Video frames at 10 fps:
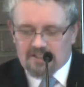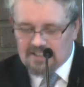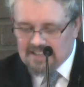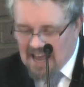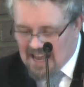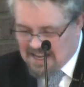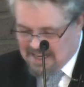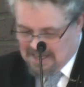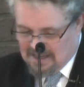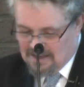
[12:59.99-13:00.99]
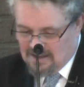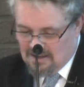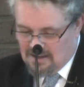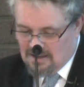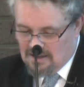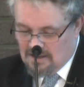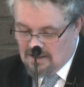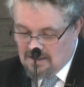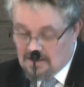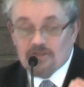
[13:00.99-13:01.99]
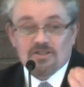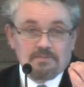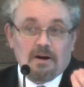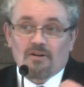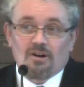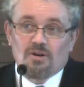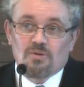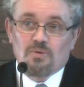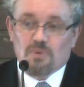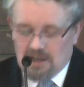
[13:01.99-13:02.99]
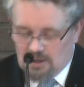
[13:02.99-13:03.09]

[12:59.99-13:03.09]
today, tomorrow will